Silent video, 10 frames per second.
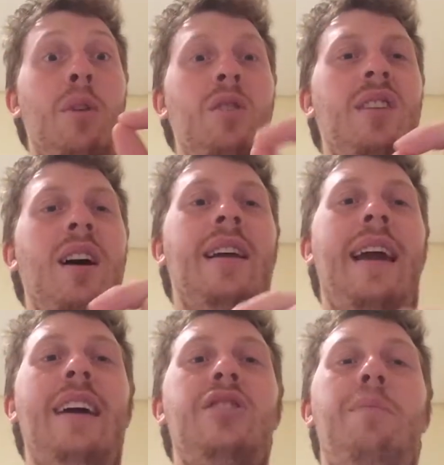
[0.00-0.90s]
most
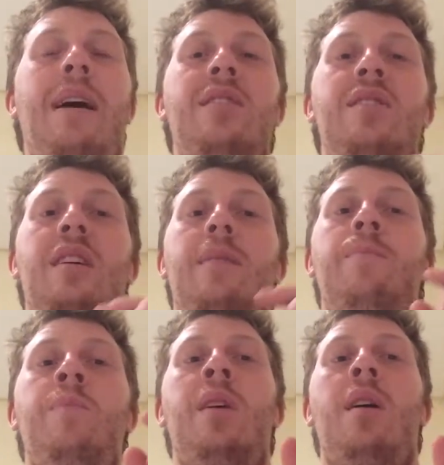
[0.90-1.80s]
cutting-edge medicine,
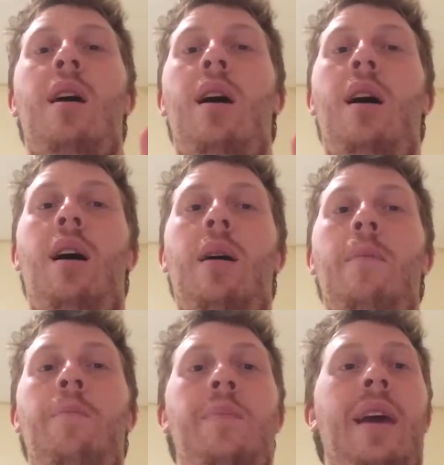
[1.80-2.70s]

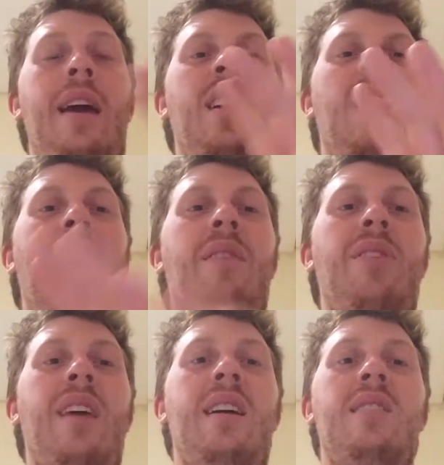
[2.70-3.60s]
and a lot of
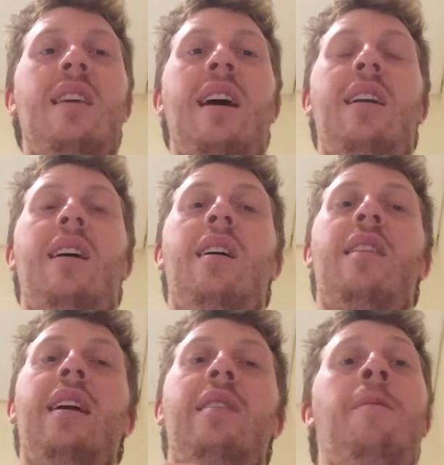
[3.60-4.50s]
things that
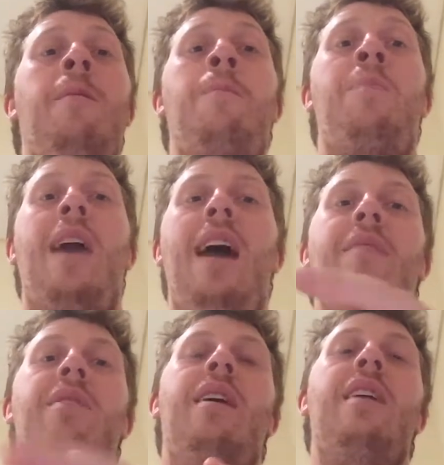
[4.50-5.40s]
they
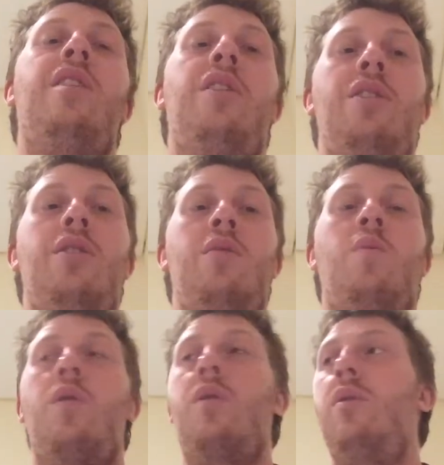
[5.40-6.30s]
have in like the third
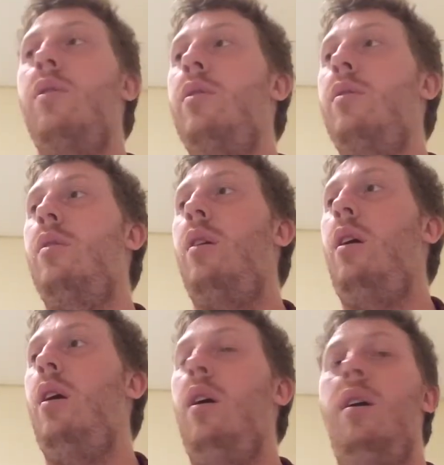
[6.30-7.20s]
world
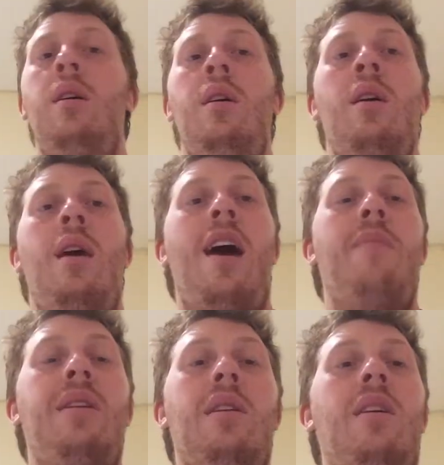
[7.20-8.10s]

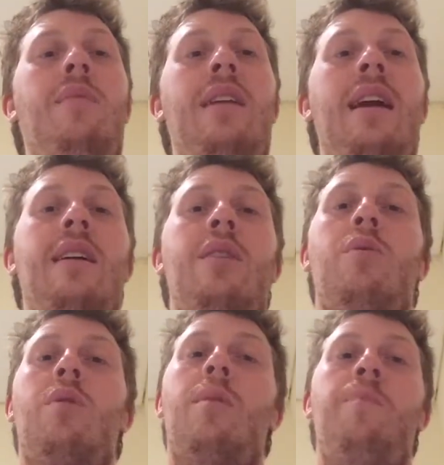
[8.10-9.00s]
have been eliminated
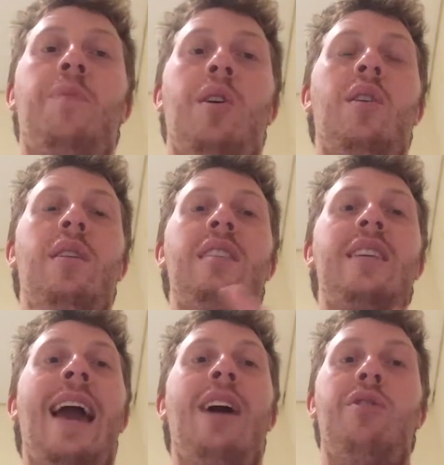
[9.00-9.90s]
or at least
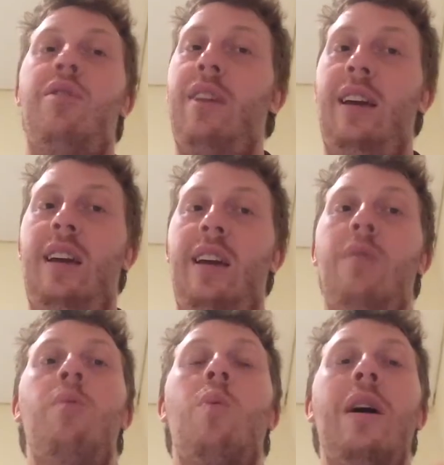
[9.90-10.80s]
countered
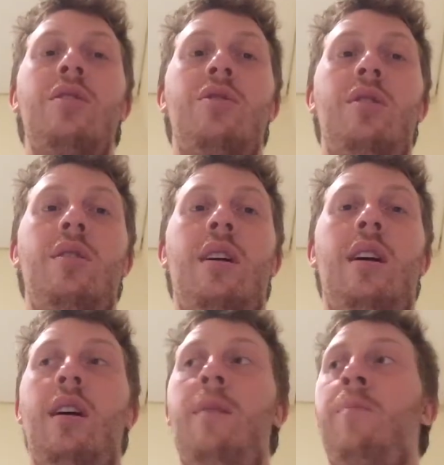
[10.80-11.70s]
in
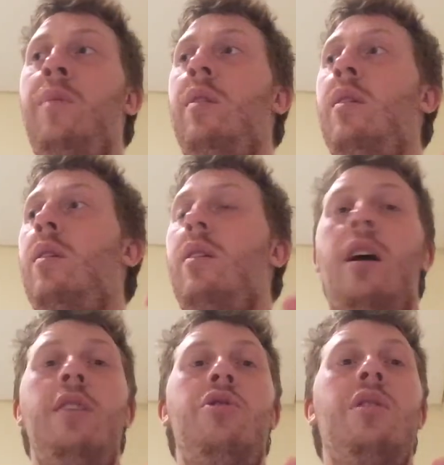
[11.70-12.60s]
Western
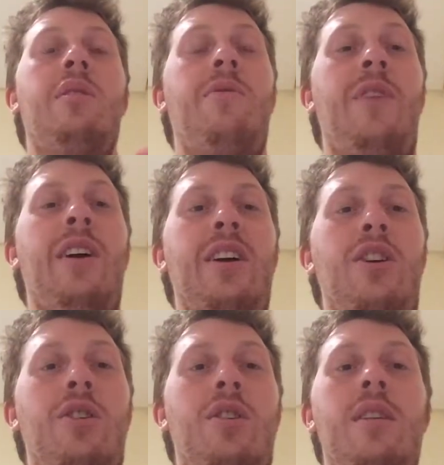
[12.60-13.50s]
countries very
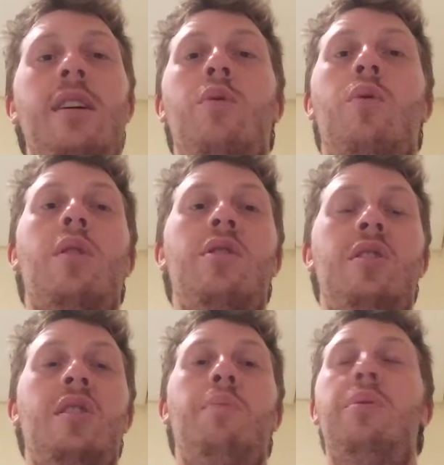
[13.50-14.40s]
early or
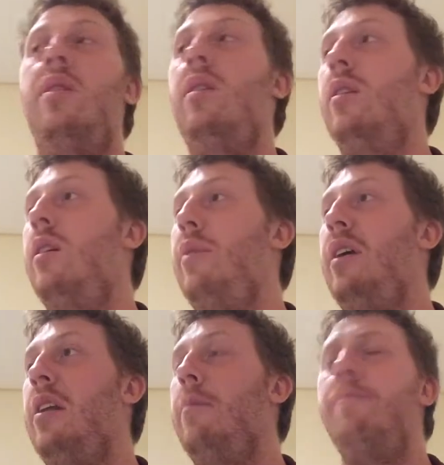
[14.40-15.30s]
just completely
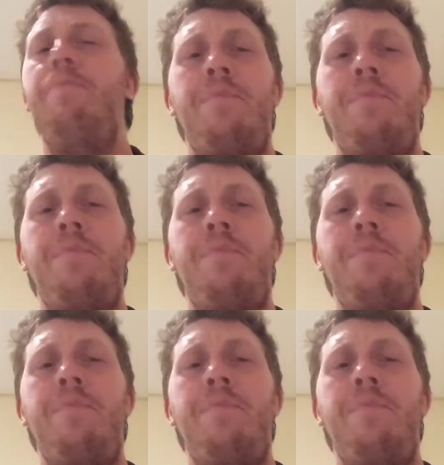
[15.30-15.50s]
eliminated.